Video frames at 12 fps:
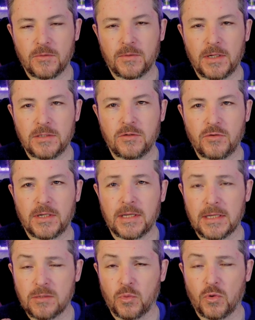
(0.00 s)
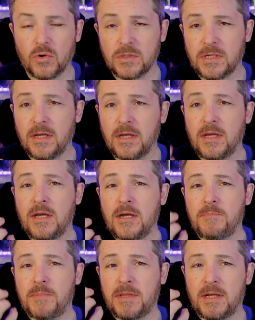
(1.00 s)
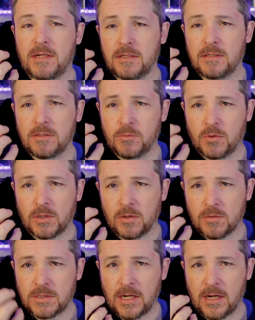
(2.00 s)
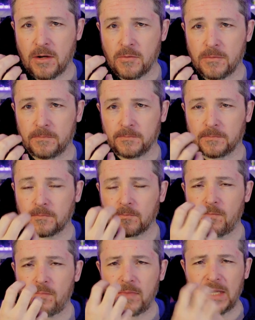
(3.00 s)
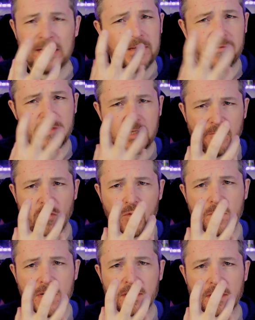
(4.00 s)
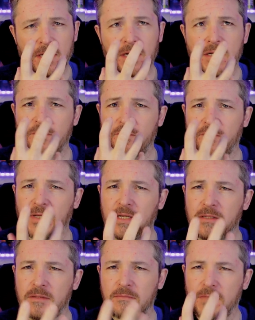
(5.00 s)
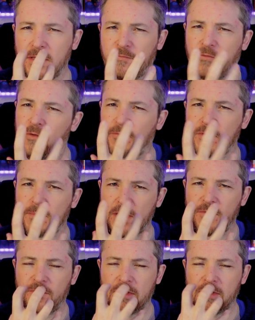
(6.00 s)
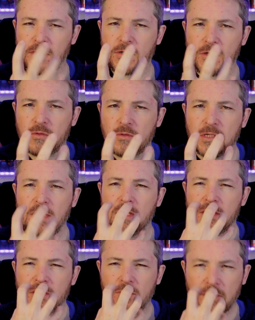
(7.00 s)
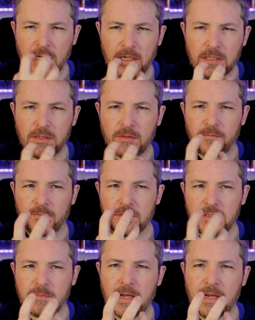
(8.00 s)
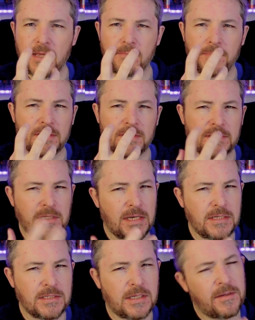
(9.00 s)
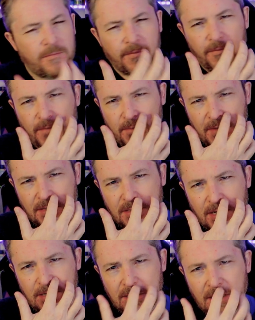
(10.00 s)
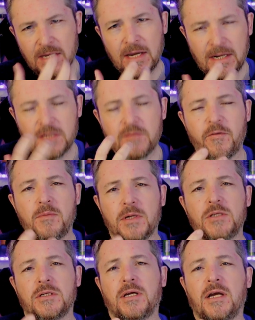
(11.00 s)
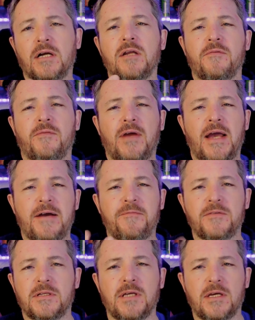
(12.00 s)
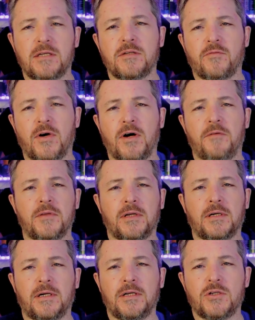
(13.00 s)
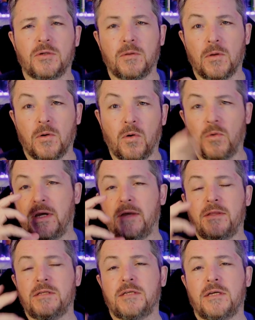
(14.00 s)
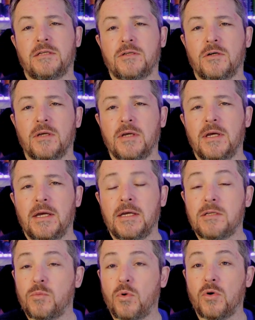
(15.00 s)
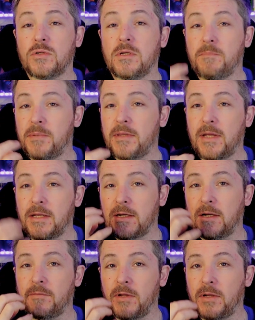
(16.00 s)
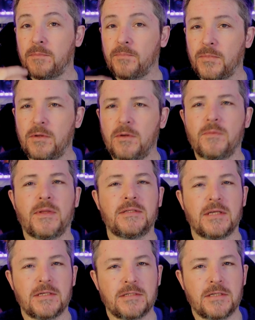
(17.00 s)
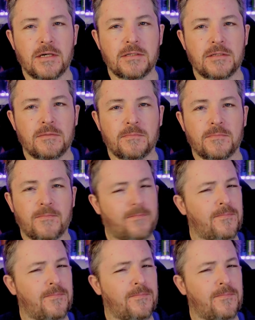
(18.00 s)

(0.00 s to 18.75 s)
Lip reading: So as you drink it, it's water, but then as the water goes down, it leaves the aroma kind of in the roof of your mouth and in your nose, so you can kind of smell it but taste it, if that makes sense. It is very much a kind of aftertaste rather than an initial, oh yeah, this tastes good. It's water, but then it kind of like, oh, that tastes nice.